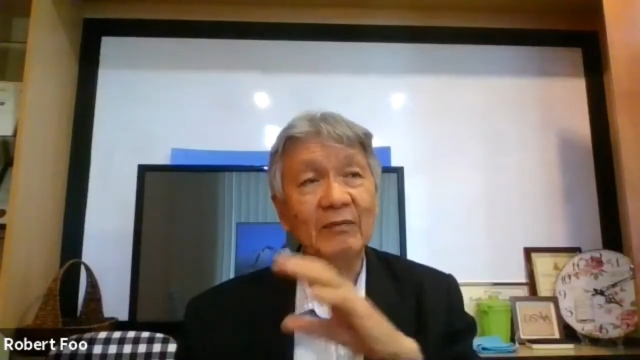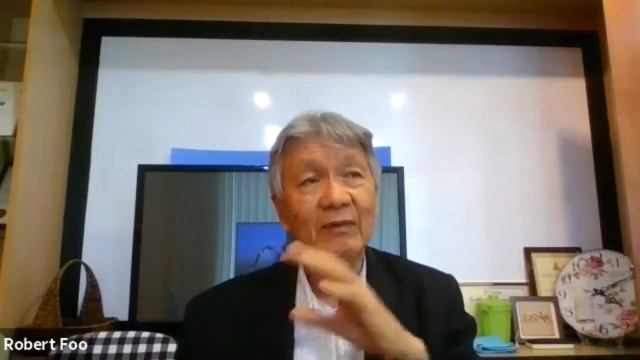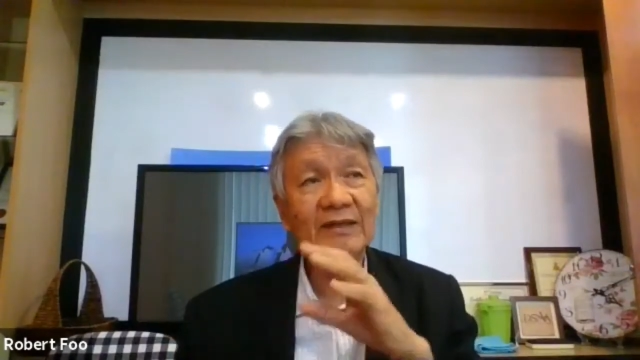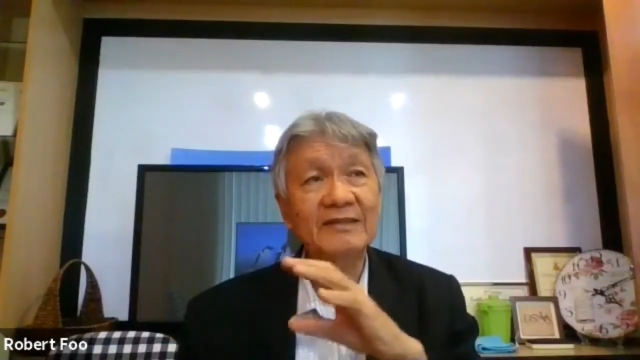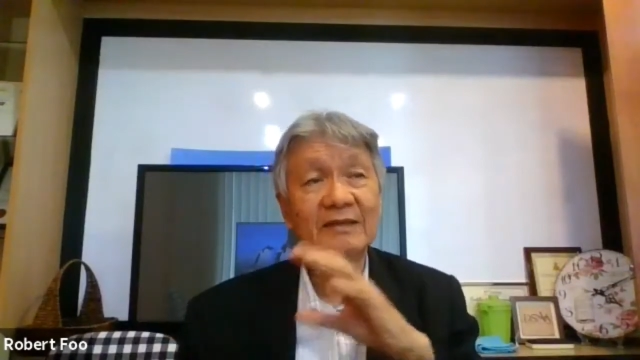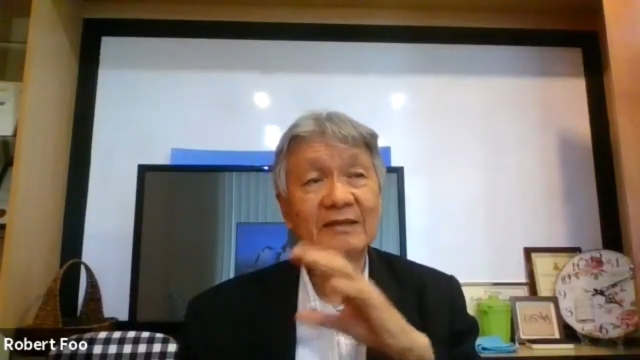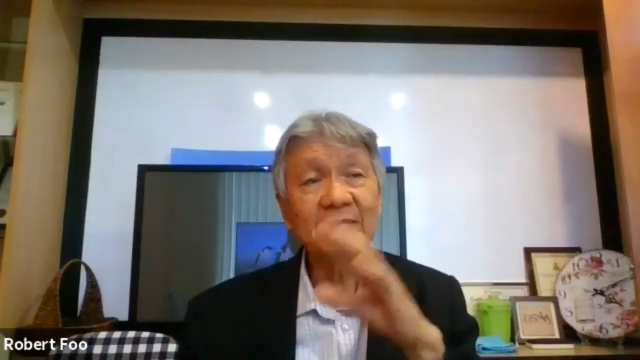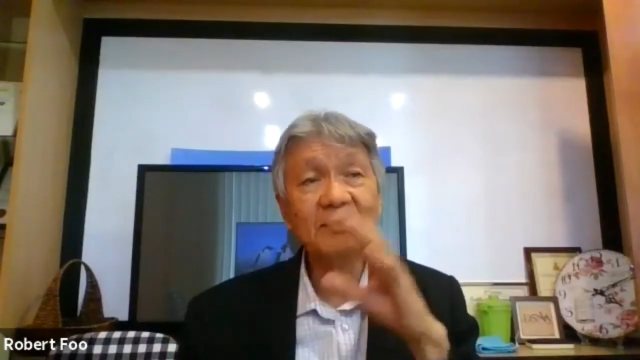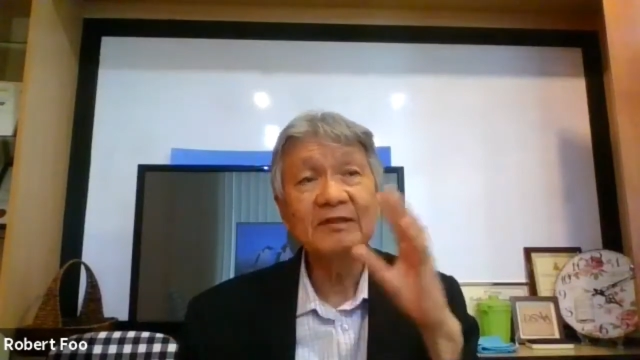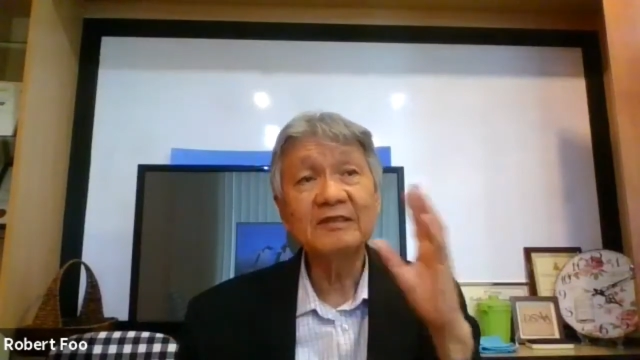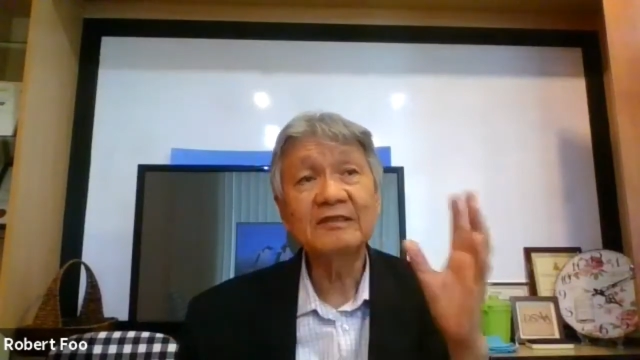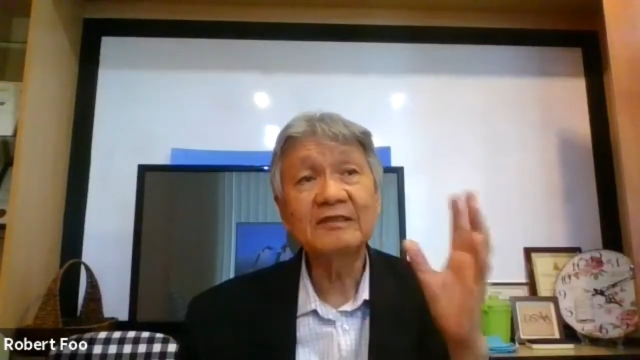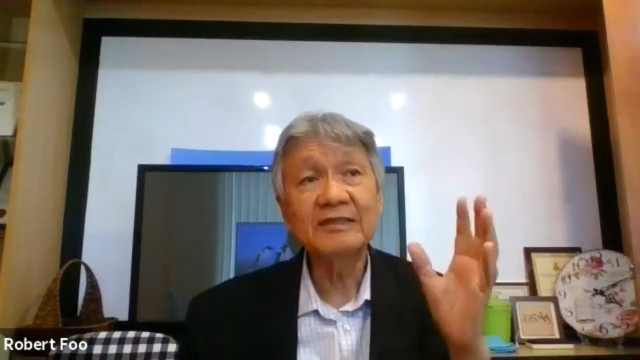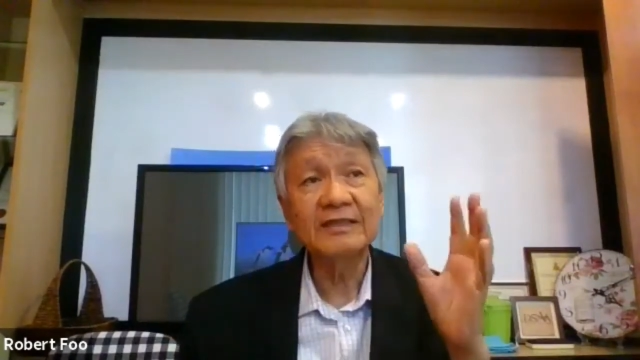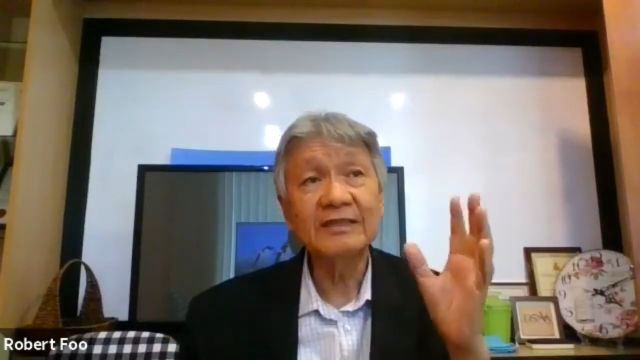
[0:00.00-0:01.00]
What is the
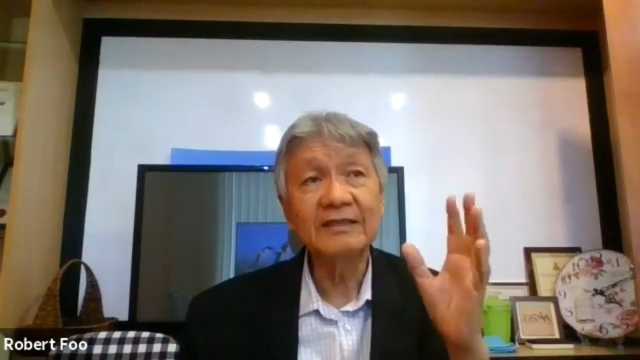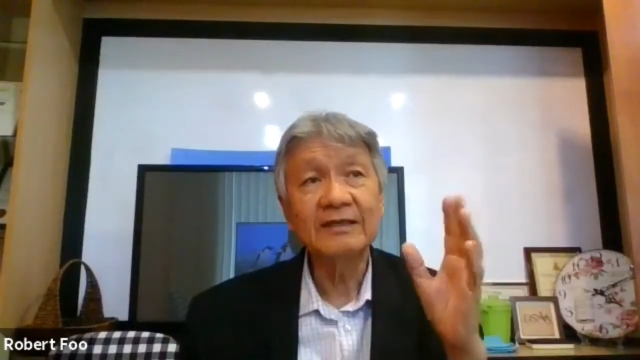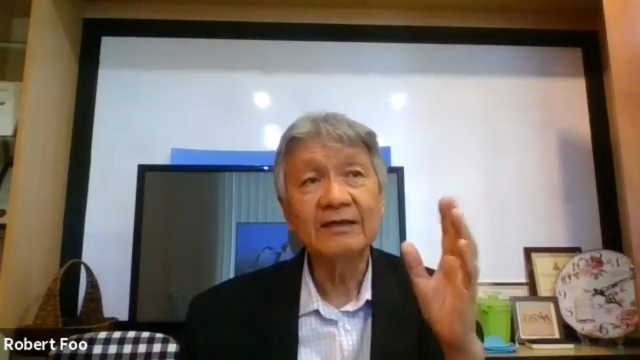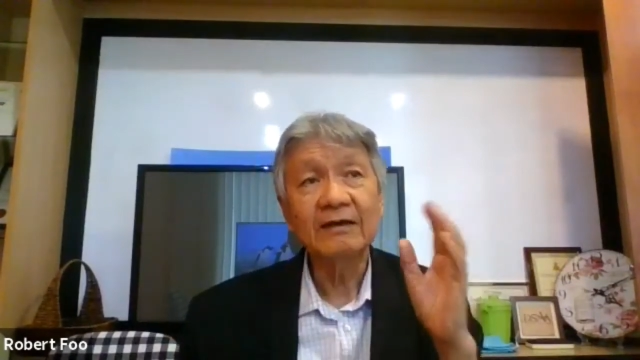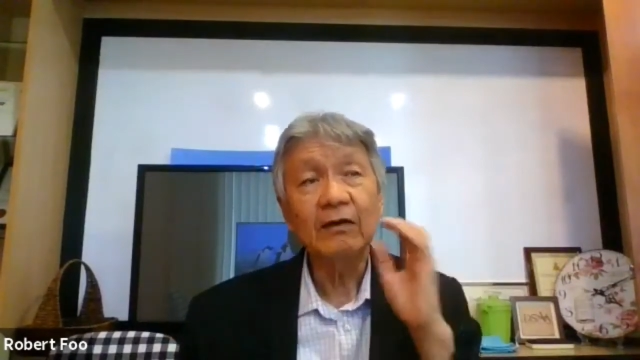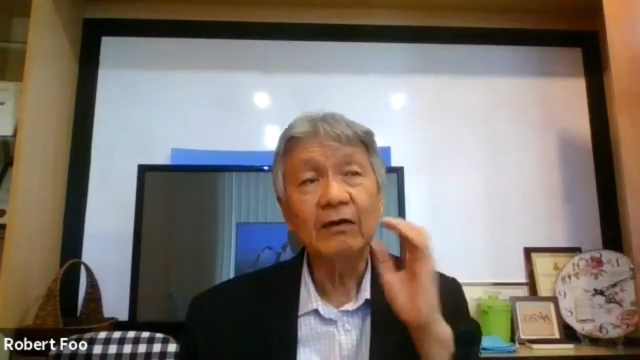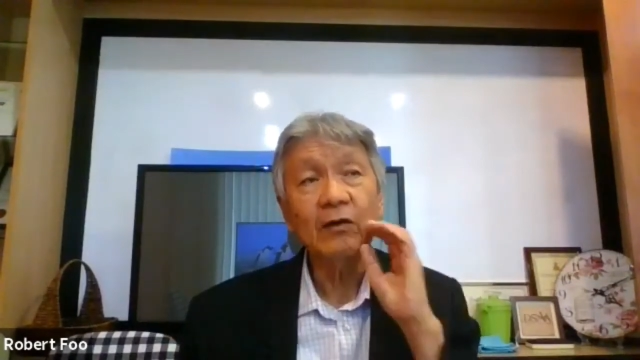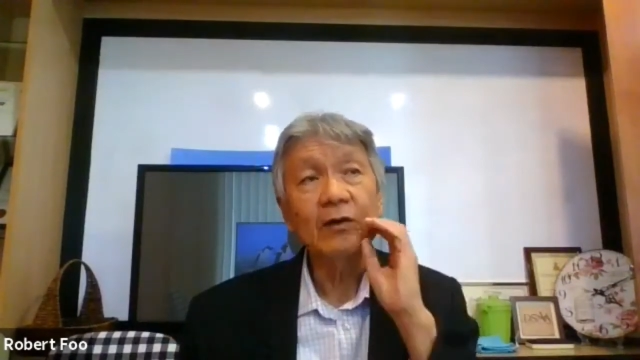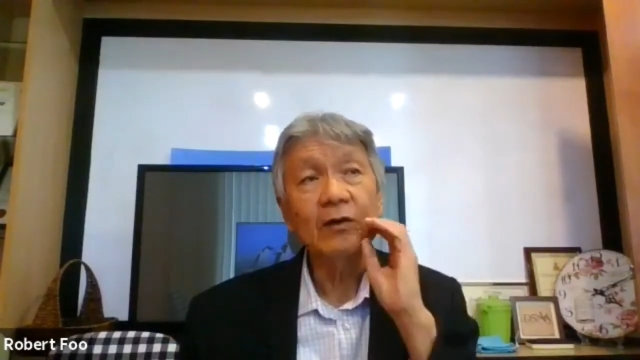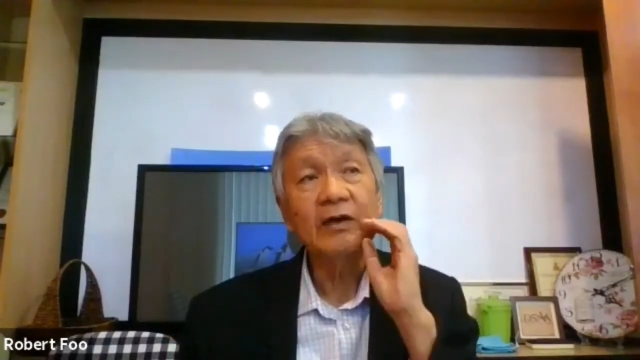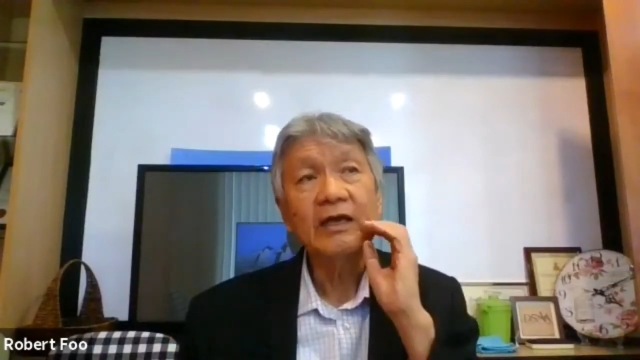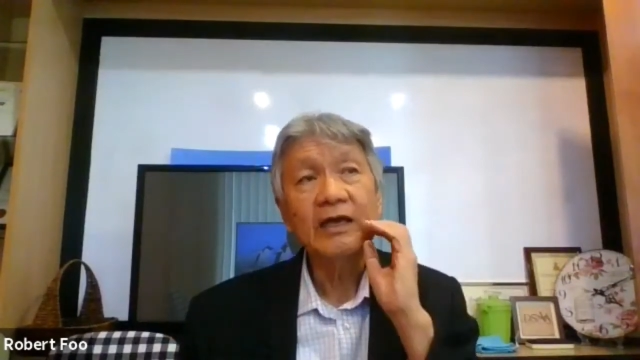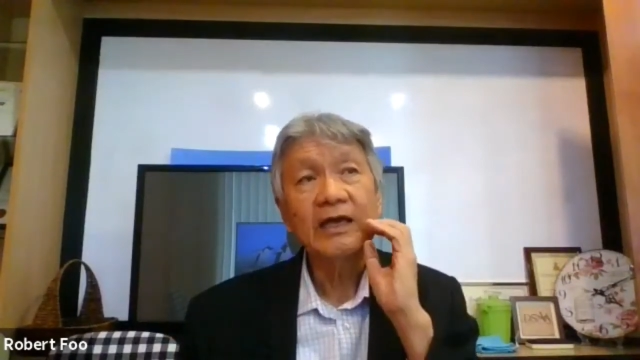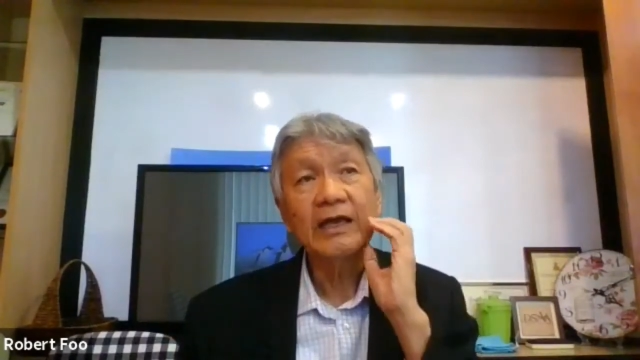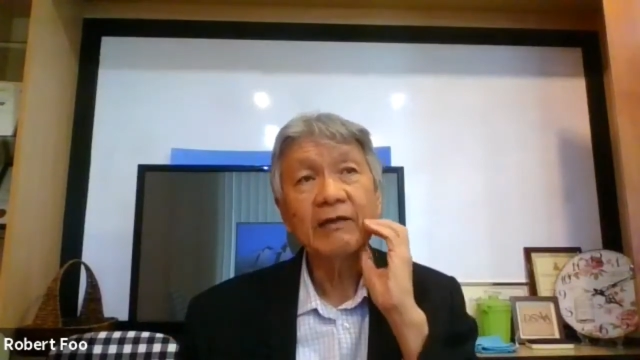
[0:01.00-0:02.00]
emergency? Oh,